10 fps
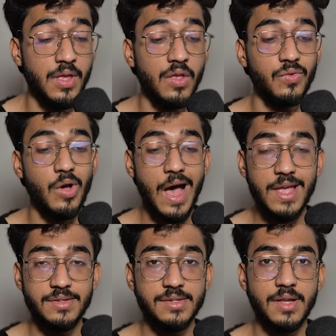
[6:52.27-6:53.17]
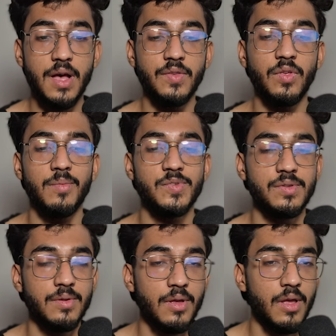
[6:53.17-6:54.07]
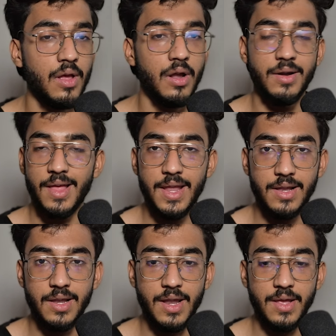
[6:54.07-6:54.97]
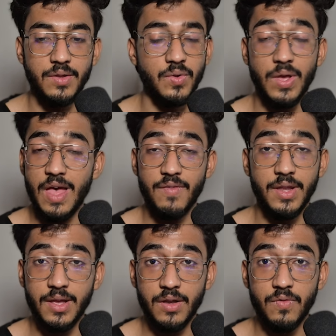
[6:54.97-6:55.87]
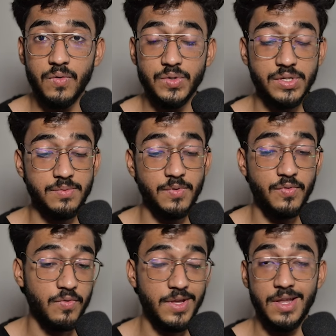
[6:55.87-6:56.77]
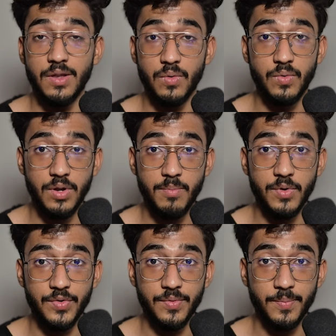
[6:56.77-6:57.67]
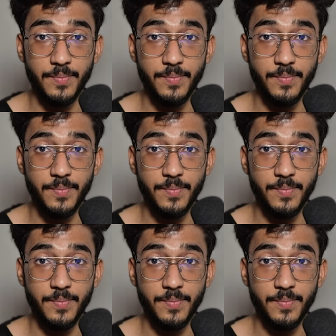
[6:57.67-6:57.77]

So I just asked him directly, like, do you have any kind of questions before we get down to numbers?